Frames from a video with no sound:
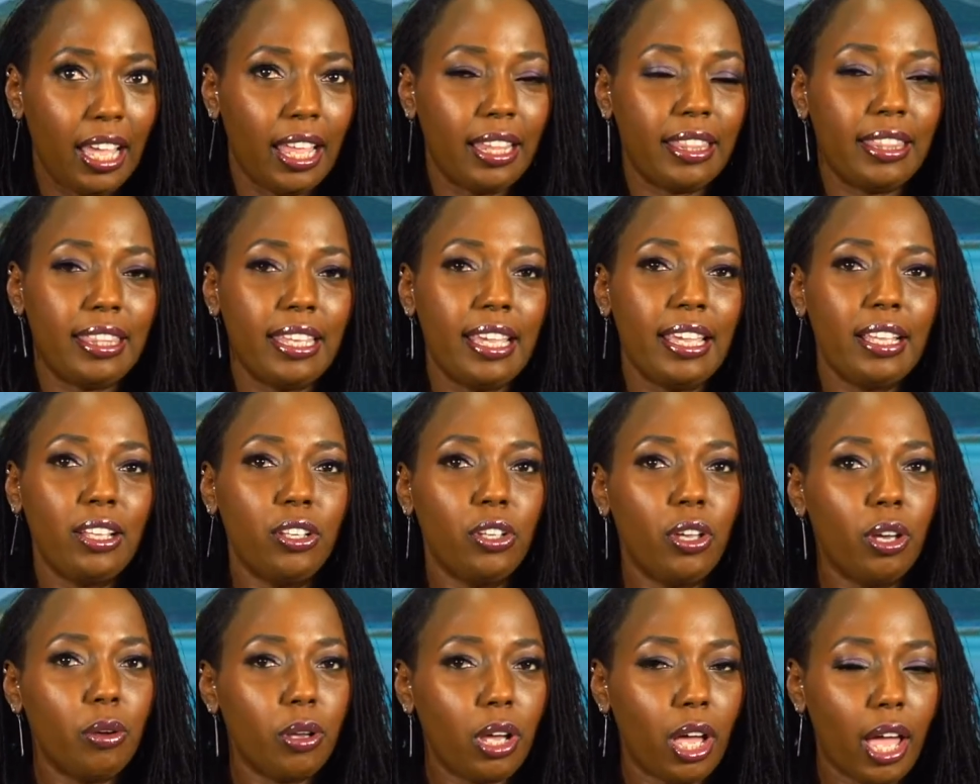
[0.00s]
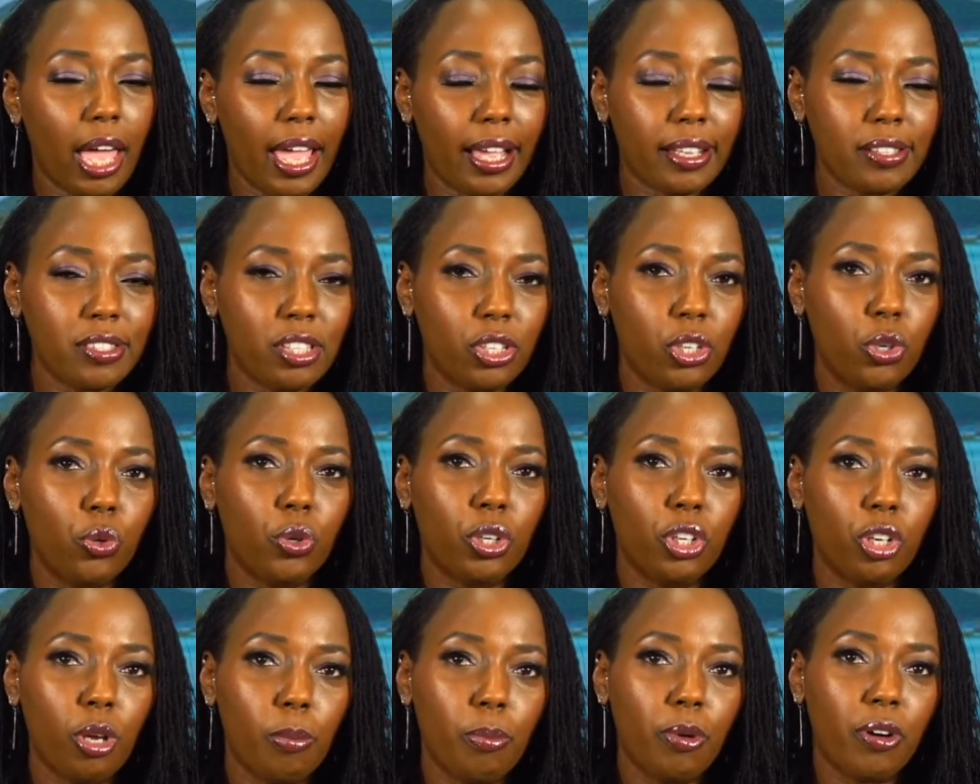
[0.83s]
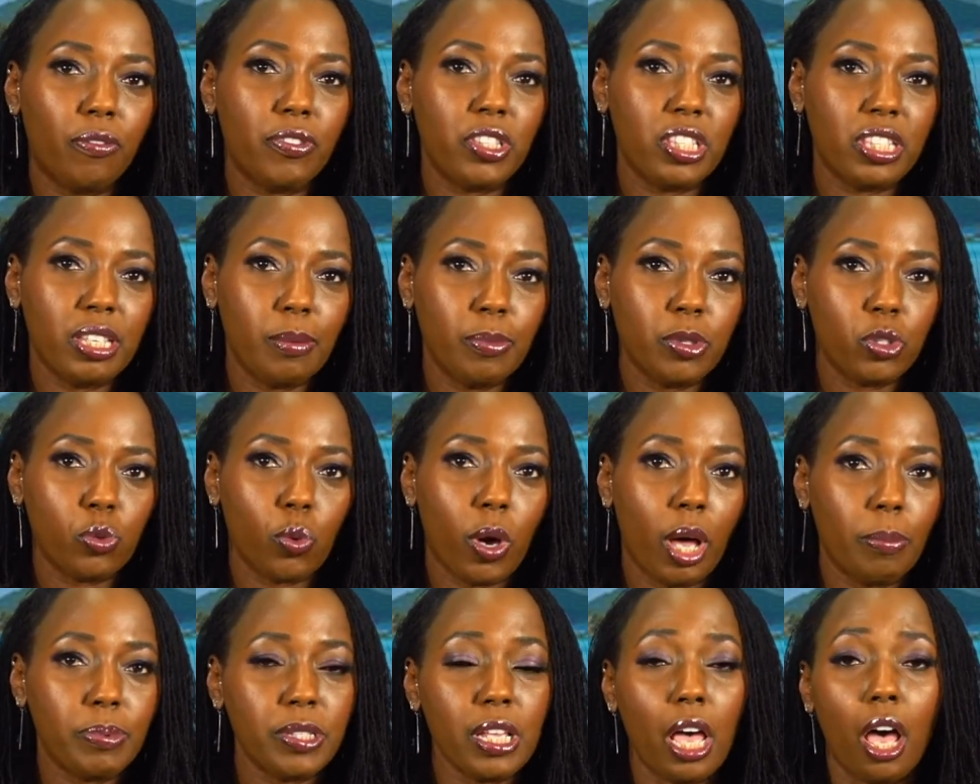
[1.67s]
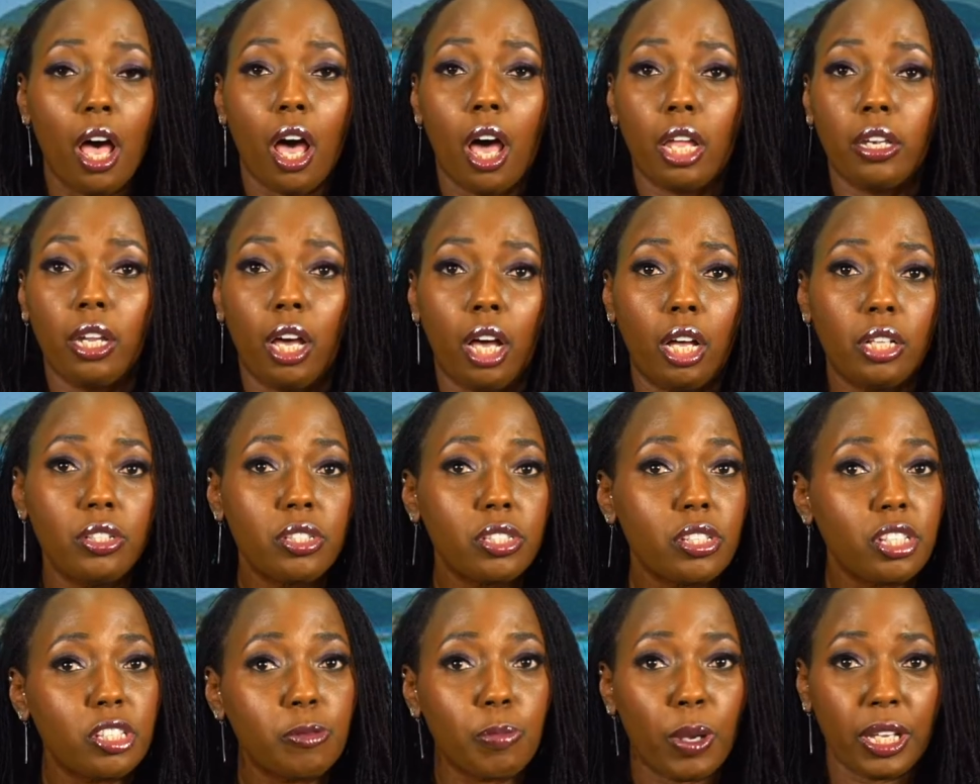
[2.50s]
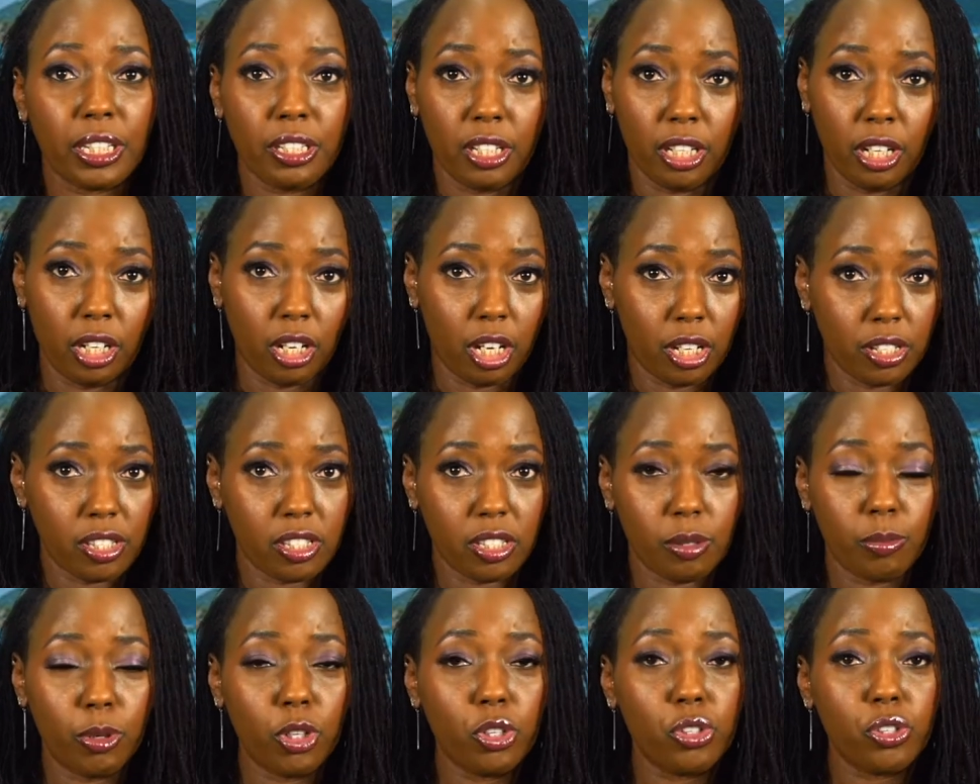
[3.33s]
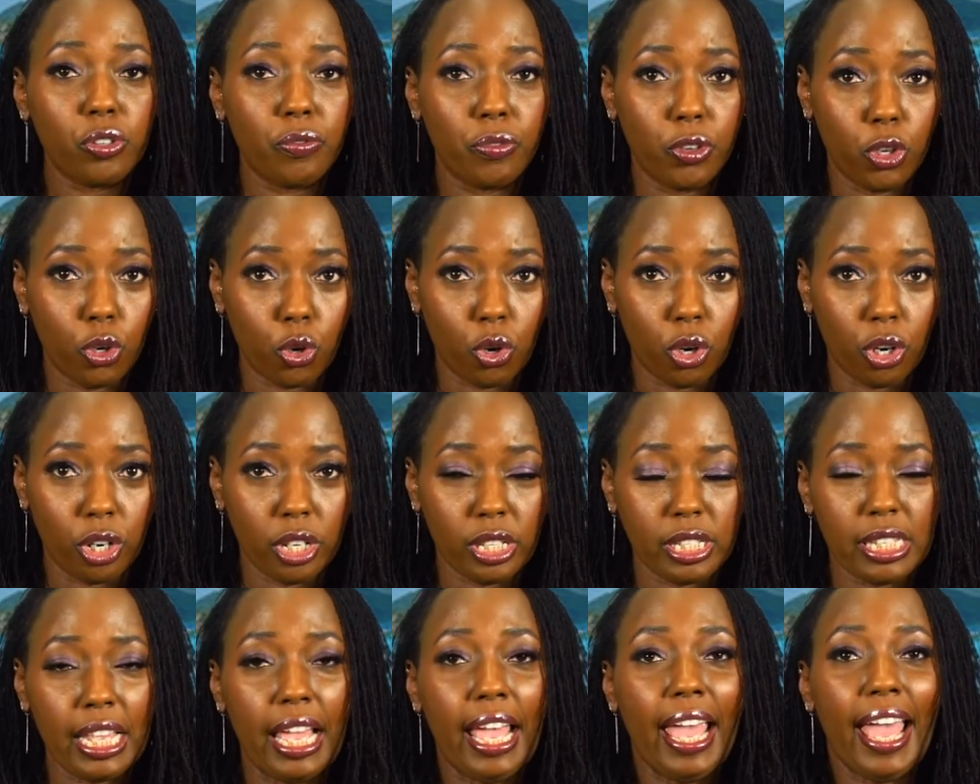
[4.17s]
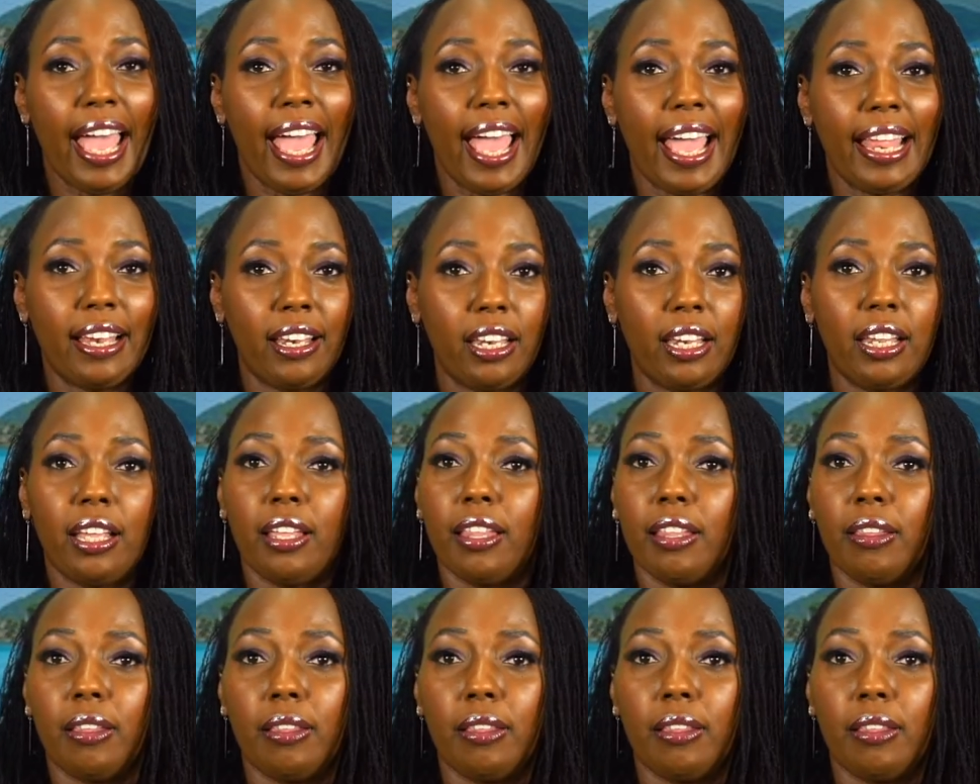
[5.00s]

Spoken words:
they execute a number of SIM swaps on unsuspecting customers of yours and